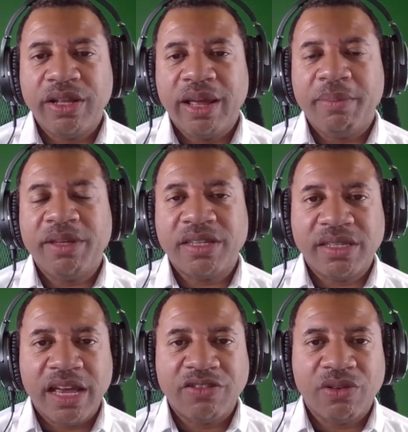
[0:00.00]
and be
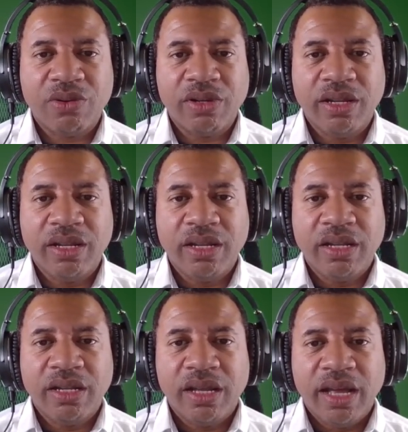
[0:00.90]
successful
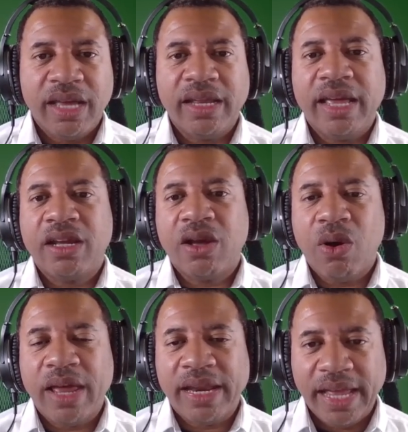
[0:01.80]
in the
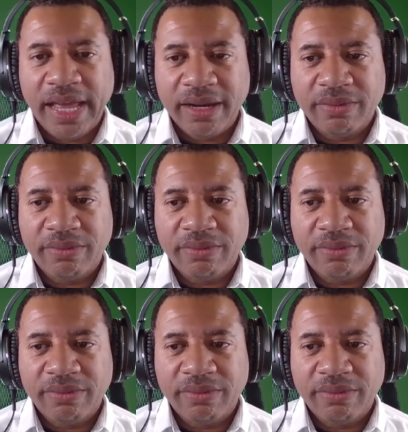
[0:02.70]
goal at hand.